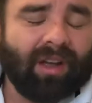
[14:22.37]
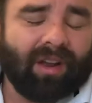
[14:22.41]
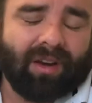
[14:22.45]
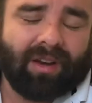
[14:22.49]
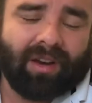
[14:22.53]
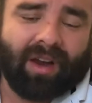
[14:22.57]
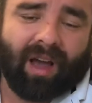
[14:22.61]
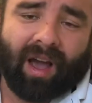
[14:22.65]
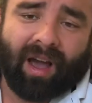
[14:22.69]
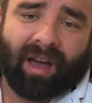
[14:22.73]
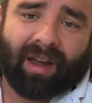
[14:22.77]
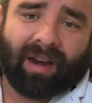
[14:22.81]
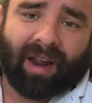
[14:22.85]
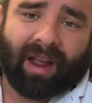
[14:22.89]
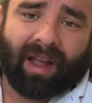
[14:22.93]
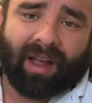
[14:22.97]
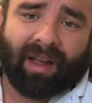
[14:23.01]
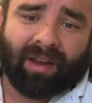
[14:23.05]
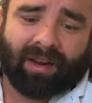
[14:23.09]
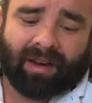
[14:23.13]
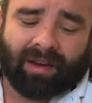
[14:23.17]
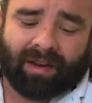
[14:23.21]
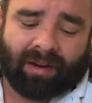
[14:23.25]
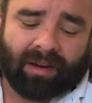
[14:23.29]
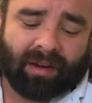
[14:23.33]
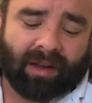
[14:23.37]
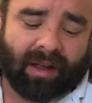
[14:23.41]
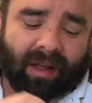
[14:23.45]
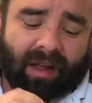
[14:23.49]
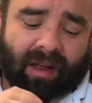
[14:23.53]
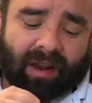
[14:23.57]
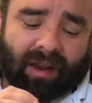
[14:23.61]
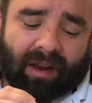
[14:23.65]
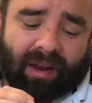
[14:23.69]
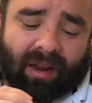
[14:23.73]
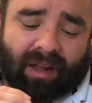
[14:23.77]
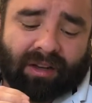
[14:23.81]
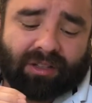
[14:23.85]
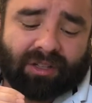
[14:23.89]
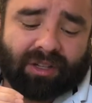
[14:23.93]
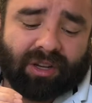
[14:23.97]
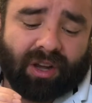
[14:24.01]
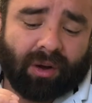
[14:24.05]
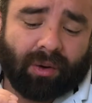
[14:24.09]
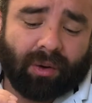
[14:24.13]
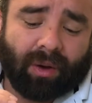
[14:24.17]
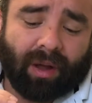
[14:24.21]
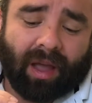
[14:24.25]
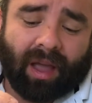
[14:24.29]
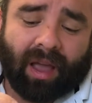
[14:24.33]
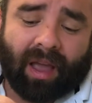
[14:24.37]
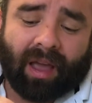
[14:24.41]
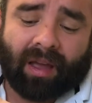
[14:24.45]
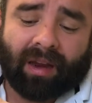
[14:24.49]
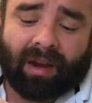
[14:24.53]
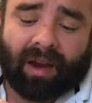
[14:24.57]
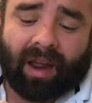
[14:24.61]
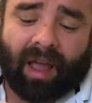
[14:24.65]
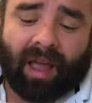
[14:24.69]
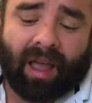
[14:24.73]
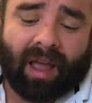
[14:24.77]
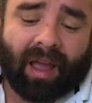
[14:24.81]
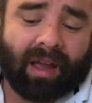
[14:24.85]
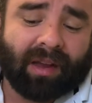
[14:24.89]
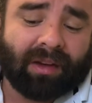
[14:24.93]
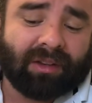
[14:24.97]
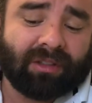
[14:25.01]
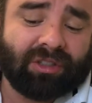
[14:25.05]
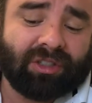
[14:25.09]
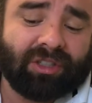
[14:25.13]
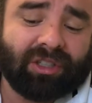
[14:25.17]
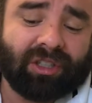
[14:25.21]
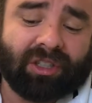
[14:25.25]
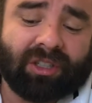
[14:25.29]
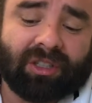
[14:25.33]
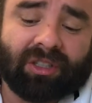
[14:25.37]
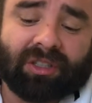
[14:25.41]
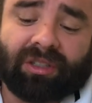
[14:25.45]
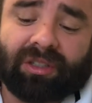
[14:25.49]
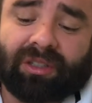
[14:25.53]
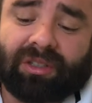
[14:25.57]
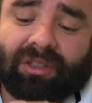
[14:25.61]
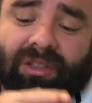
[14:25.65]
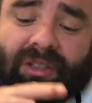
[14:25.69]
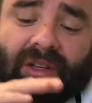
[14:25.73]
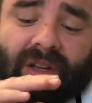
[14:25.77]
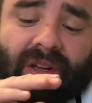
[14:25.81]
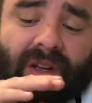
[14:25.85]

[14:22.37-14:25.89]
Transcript: Not a, let's go ahead and just